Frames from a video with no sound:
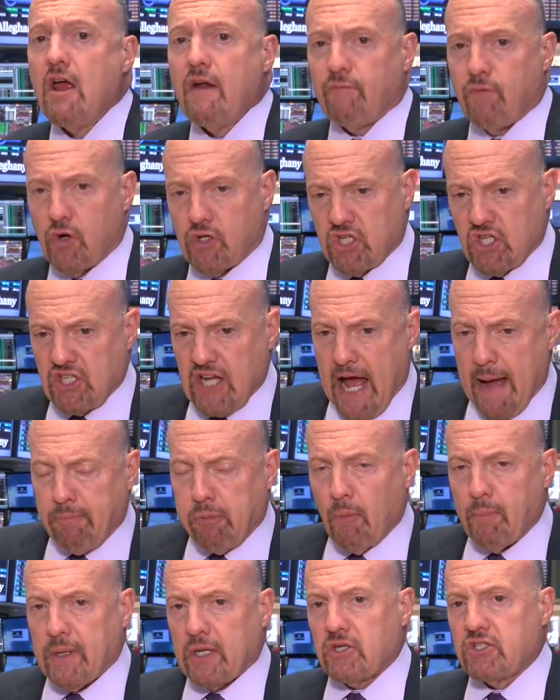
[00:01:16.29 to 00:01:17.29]
versus
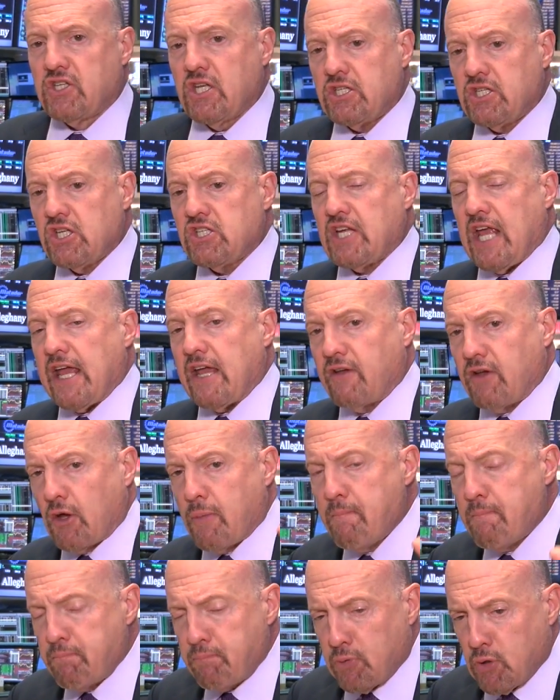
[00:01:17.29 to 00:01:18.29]
Apple, because this is a
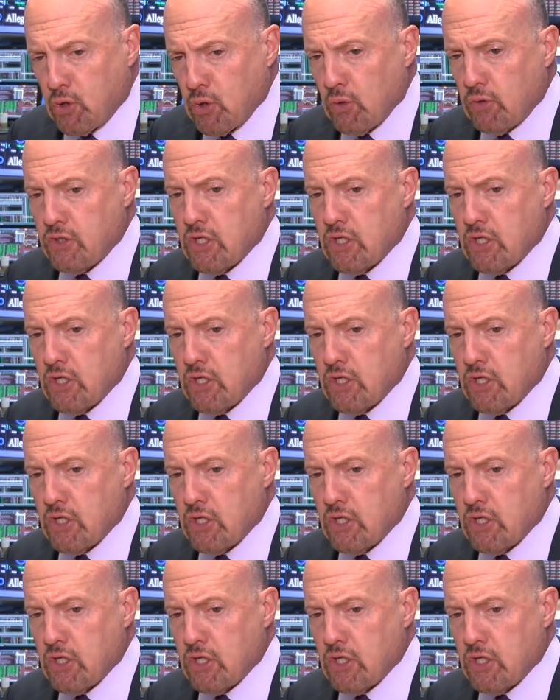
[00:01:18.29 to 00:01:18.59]
compute.